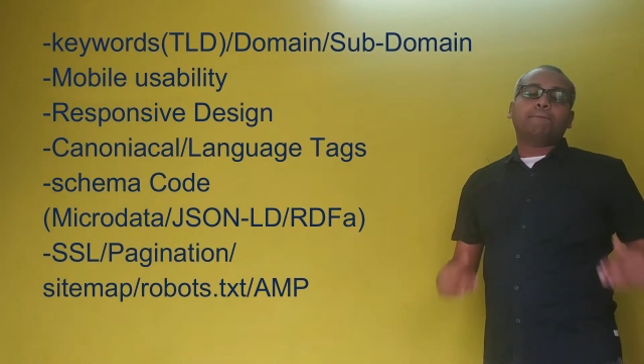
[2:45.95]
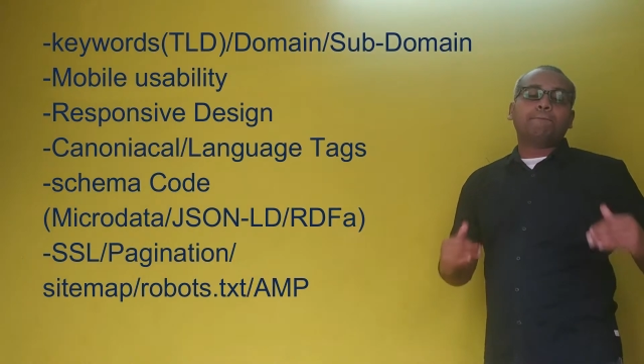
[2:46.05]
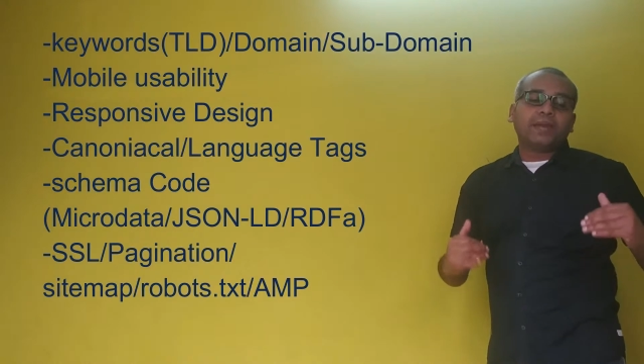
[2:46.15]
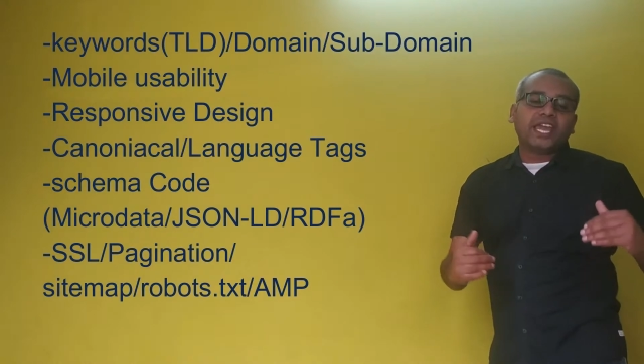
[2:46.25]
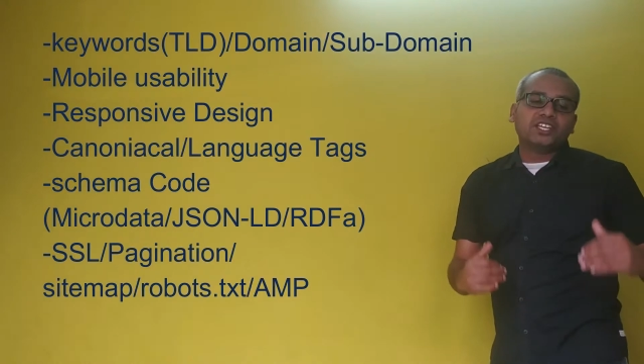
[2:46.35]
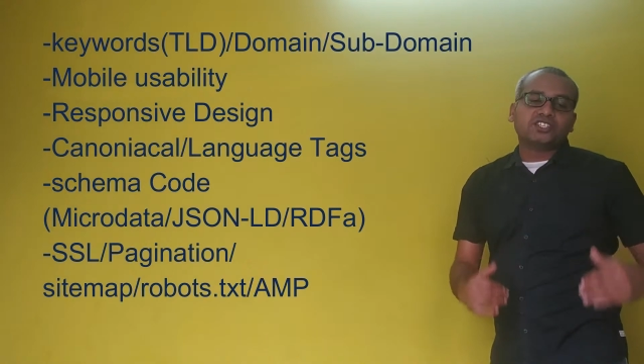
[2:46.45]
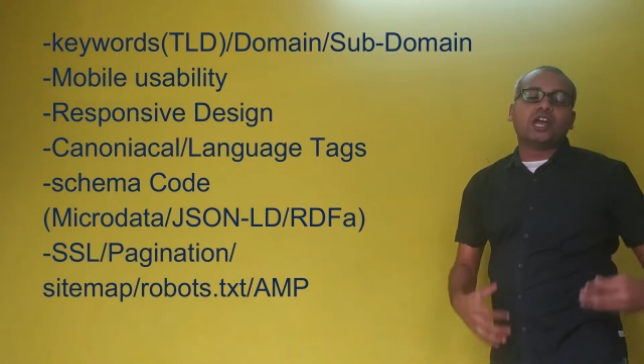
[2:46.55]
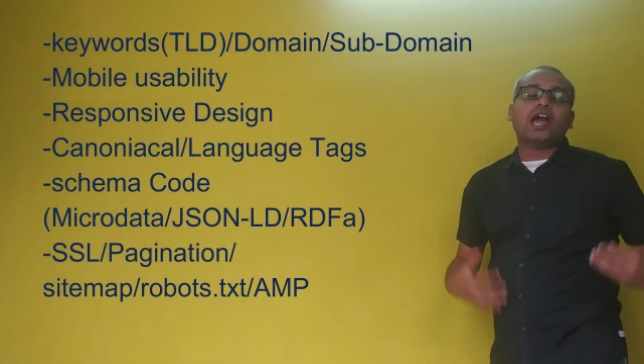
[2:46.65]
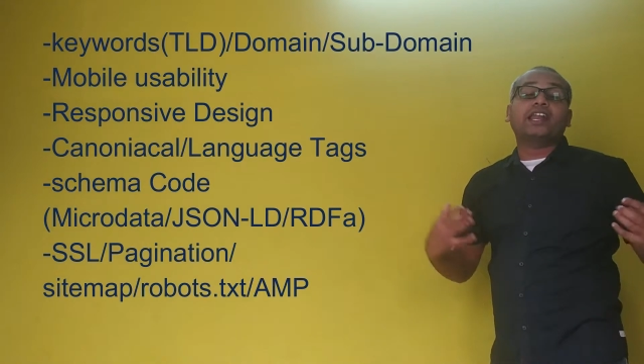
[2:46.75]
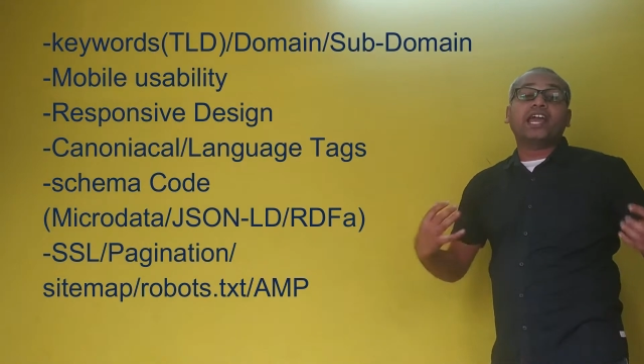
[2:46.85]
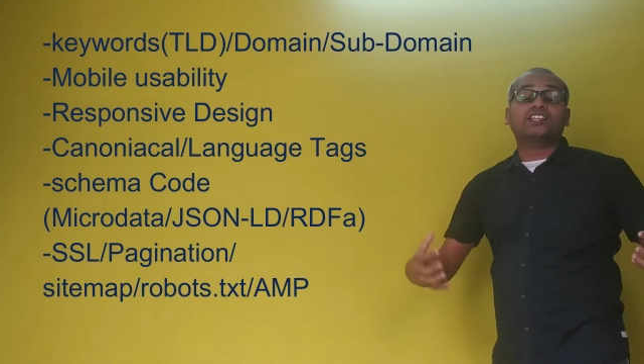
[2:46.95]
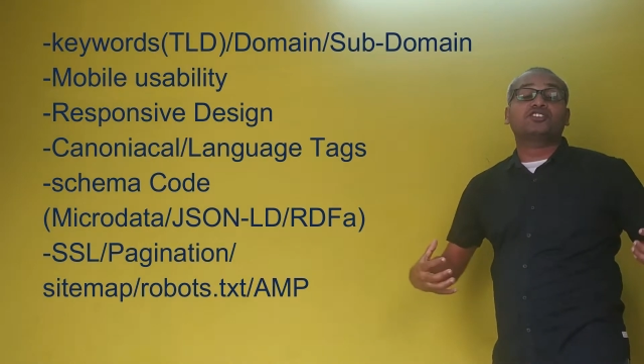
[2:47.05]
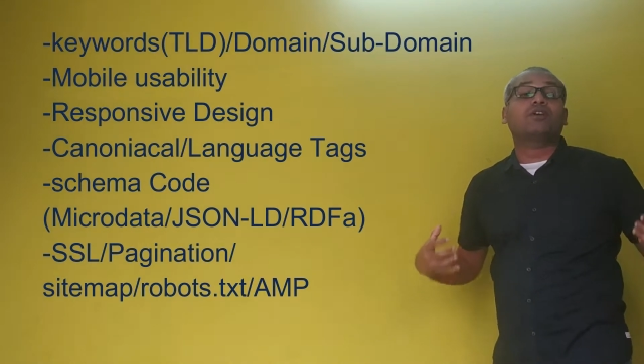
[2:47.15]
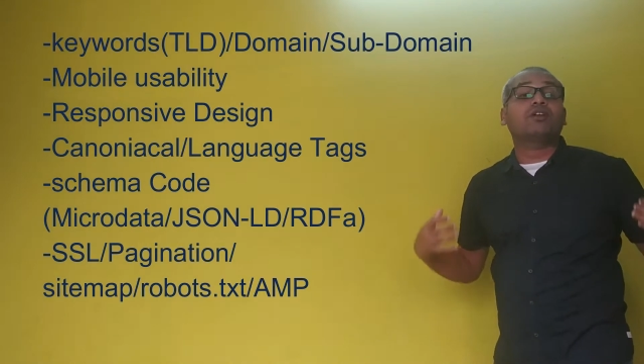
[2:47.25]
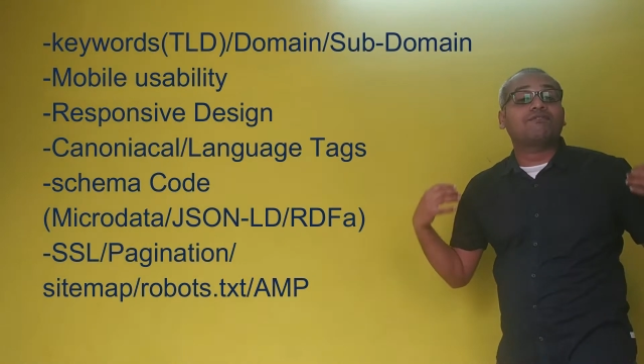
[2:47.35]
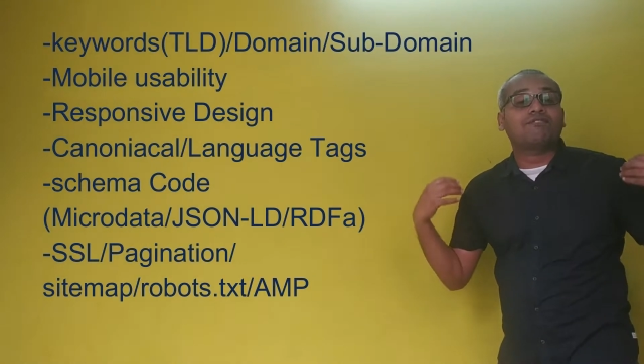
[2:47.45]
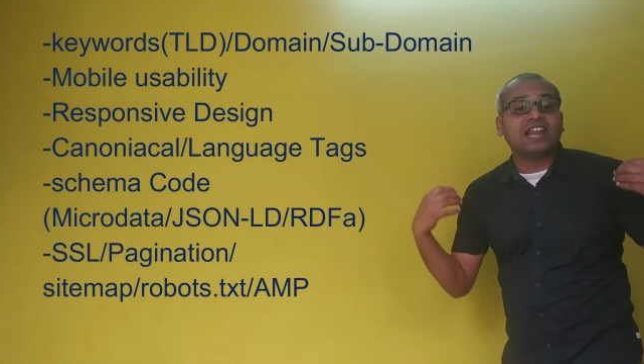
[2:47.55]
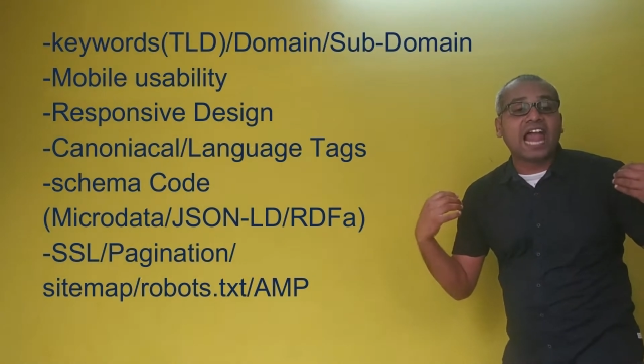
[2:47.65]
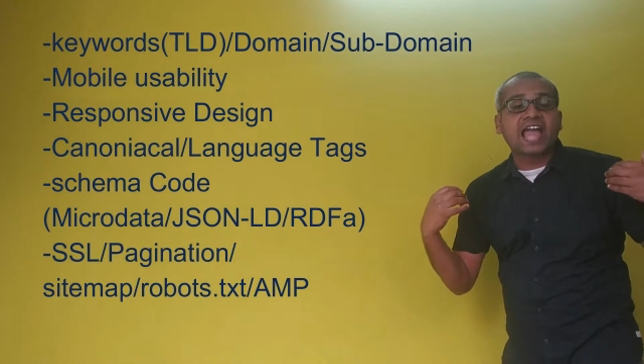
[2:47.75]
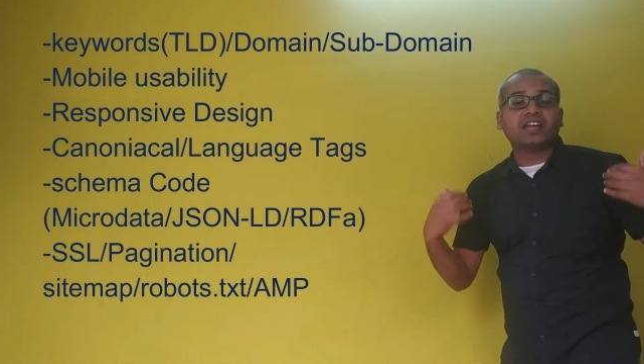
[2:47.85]
page, and href
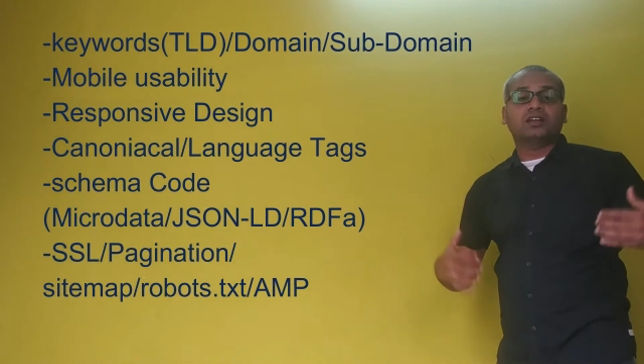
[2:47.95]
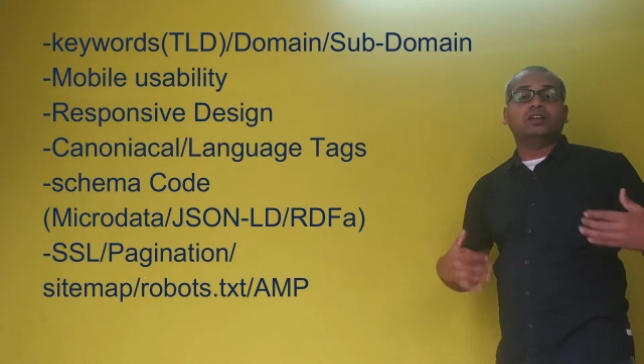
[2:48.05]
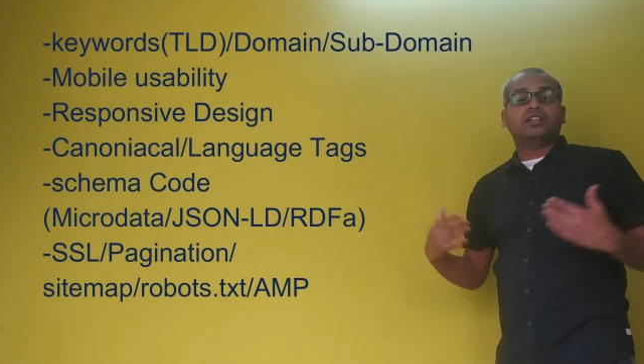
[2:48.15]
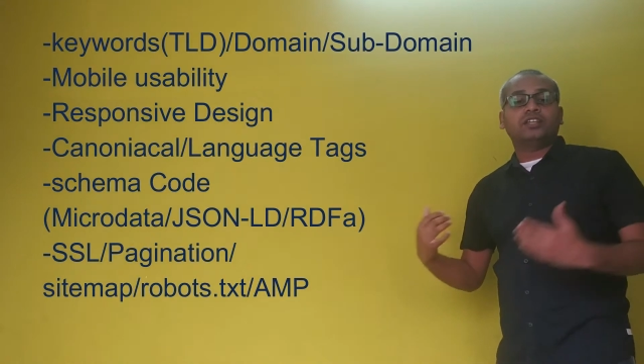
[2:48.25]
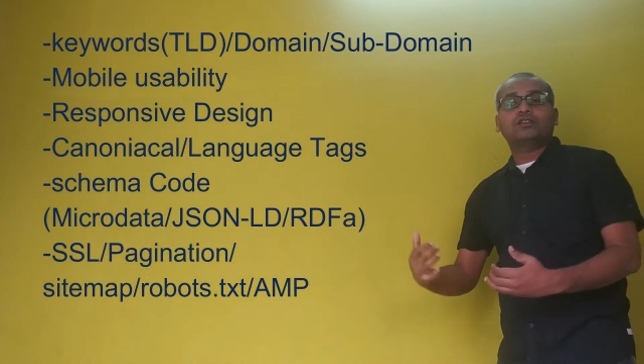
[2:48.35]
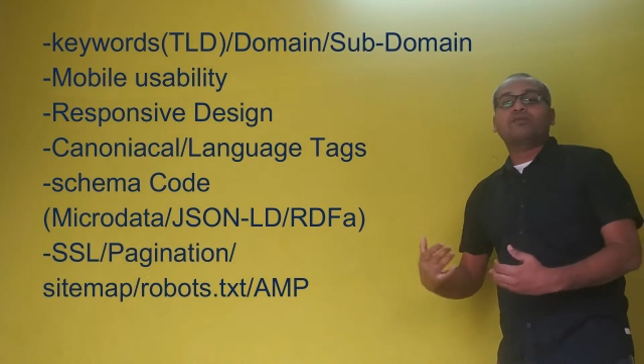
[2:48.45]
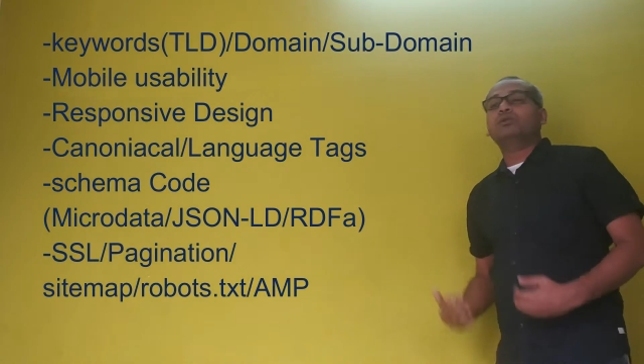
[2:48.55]
lang equal